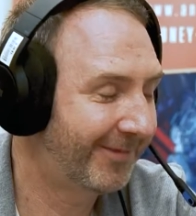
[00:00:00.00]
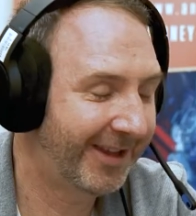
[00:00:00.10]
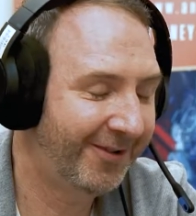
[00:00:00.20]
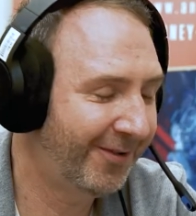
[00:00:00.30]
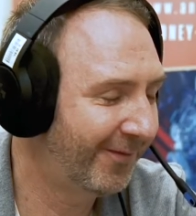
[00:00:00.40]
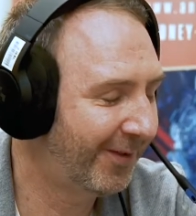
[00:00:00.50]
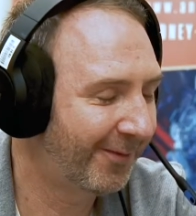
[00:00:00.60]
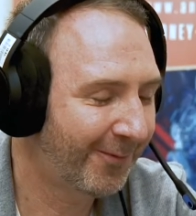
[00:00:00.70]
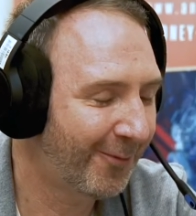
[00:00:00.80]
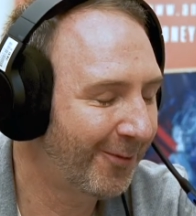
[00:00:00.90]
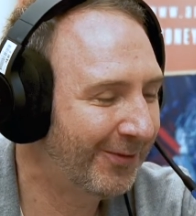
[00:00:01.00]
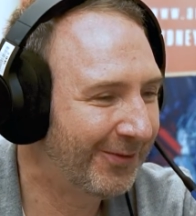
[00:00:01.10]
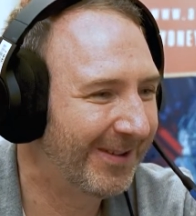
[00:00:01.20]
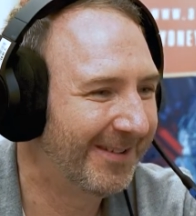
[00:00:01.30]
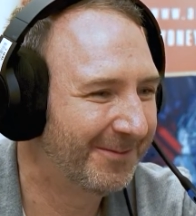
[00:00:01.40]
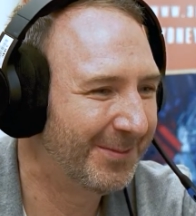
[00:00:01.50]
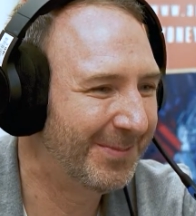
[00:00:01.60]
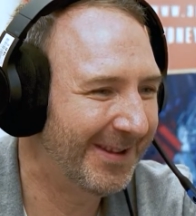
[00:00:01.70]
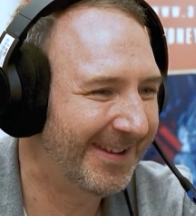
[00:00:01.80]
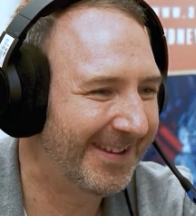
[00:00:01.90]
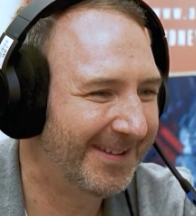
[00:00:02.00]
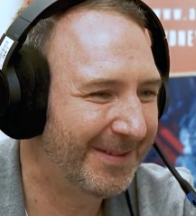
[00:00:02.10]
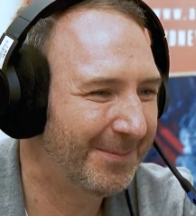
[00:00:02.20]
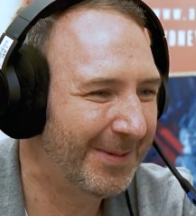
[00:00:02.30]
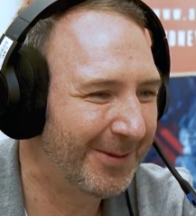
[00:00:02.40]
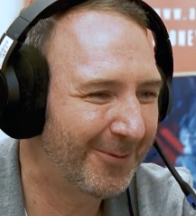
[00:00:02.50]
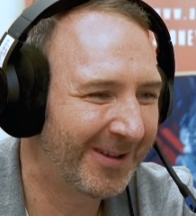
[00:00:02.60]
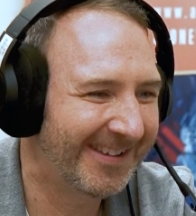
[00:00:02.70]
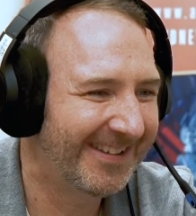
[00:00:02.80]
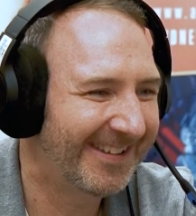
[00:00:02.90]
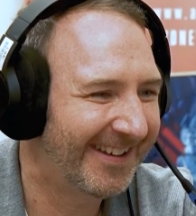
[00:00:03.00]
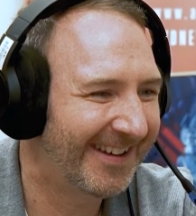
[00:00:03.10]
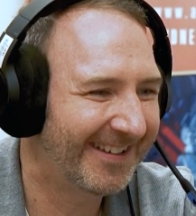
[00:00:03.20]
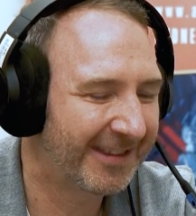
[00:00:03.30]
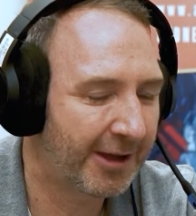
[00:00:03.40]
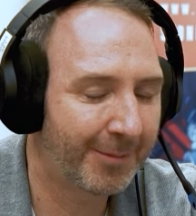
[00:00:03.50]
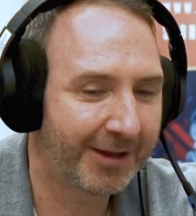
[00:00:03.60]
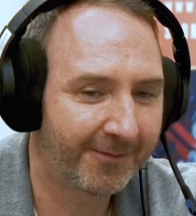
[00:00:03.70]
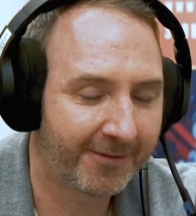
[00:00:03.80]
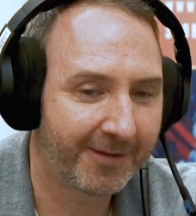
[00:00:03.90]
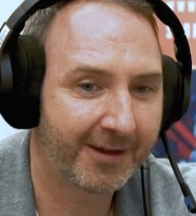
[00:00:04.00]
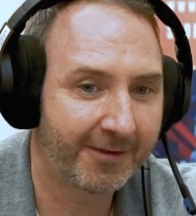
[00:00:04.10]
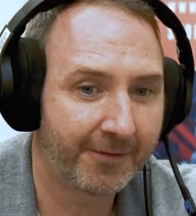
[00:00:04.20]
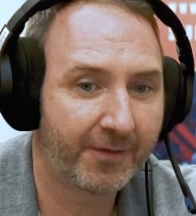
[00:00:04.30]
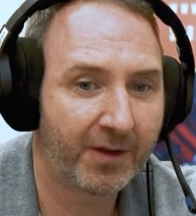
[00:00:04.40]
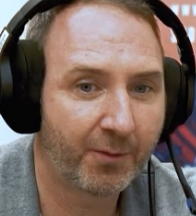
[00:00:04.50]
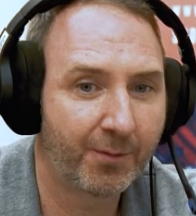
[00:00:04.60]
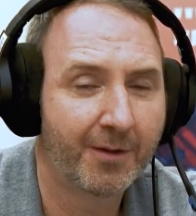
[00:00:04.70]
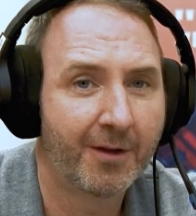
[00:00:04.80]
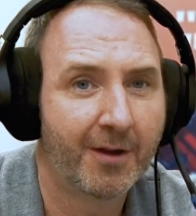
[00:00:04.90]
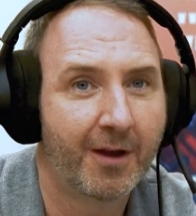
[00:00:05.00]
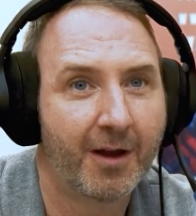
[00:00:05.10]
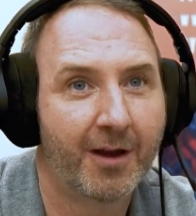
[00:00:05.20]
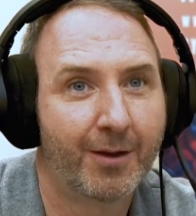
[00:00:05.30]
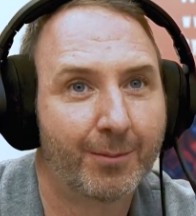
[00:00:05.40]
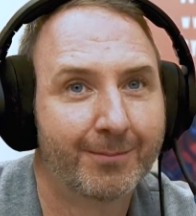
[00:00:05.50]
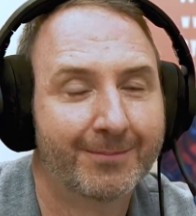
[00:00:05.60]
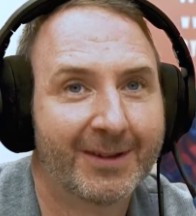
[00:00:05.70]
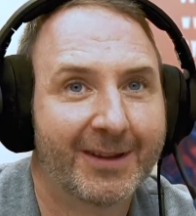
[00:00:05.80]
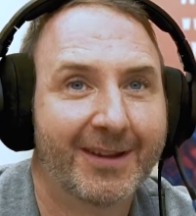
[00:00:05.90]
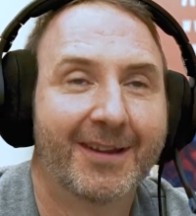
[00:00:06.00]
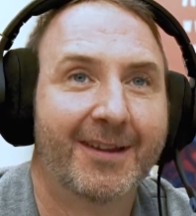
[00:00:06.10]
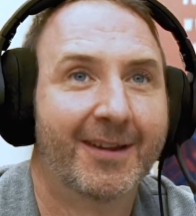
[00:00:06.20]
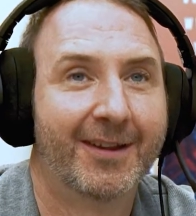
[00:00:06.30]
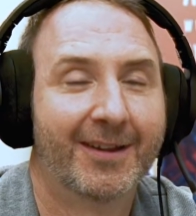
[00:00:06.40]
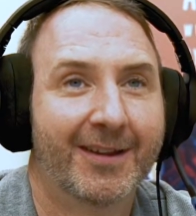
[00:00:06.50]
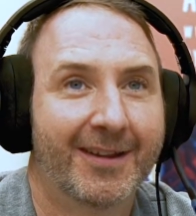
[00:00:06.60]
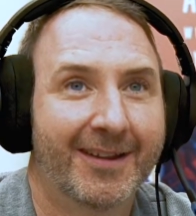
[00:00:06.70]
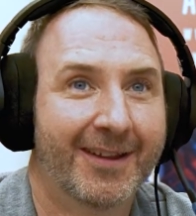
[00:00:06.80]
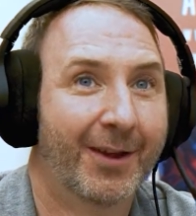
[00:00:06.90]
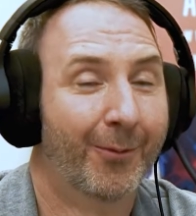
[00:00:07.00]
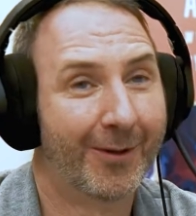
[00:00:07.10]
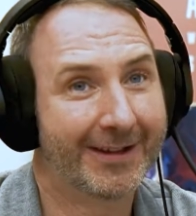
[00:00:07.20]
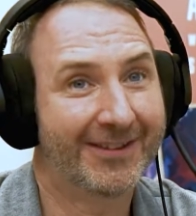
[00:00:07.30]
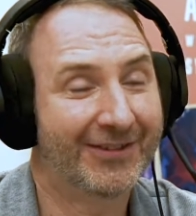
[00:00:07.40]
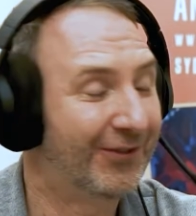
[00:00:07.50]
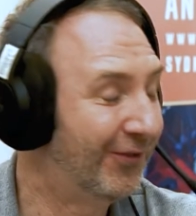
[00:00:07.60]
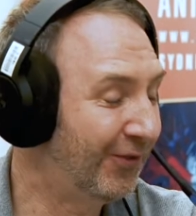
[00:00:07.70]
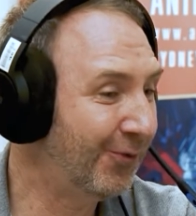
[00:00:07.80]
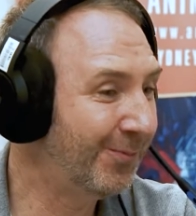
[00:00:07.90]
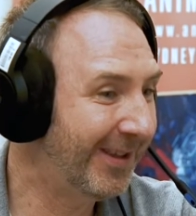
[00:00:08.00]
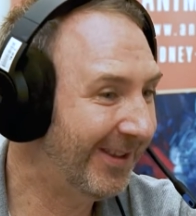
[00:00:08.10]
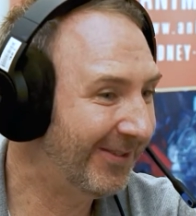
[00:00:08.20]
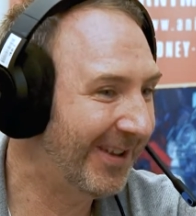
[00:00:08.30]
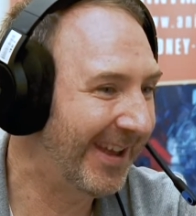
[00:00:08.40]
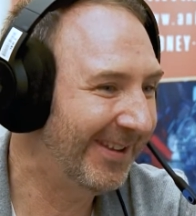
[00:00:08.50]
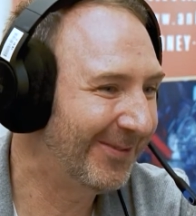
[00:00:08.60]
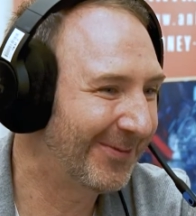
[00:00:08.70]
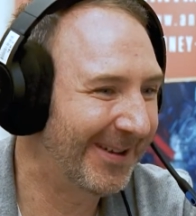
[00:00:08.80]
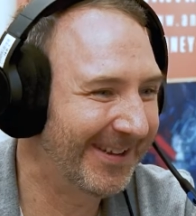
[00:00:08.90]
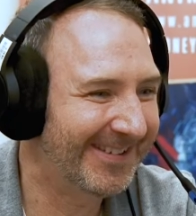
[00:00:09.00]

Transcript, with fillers: The interview, of course, would be the big one. Uh, coming in for the interview. Um, well, I guess it's Zoom these days, right?